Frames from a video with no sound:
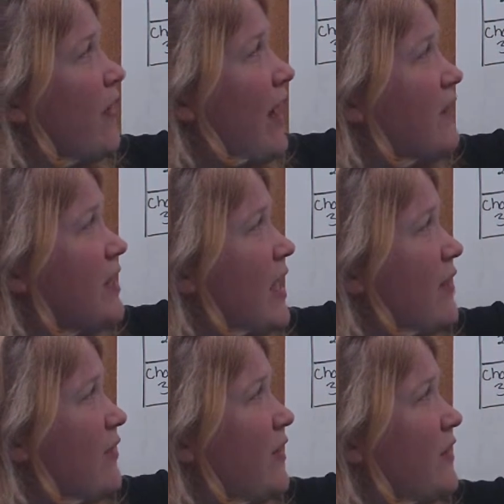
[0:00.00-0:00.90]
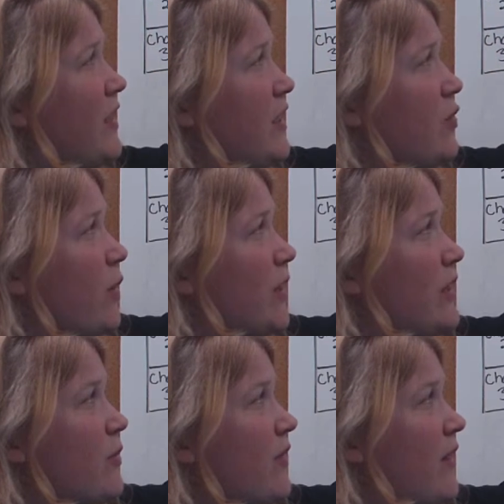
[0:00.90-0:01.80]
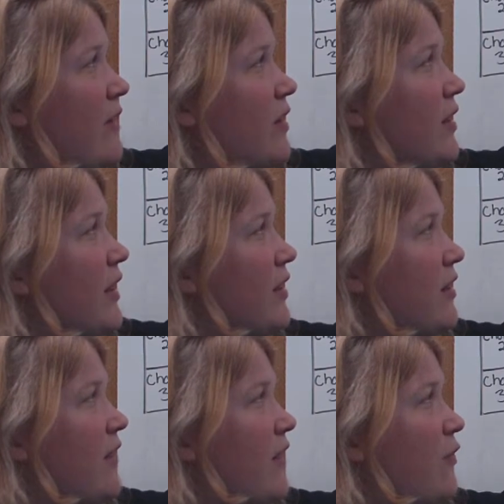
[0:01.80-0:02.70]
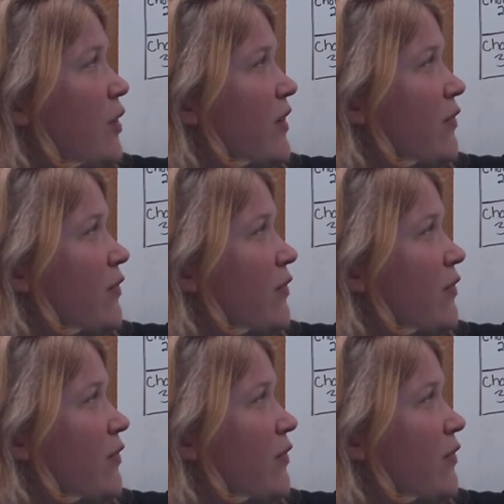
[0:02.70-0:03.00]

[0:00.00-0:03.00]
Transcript: 5, 10, 15, 20, 25, 30, 35, 40,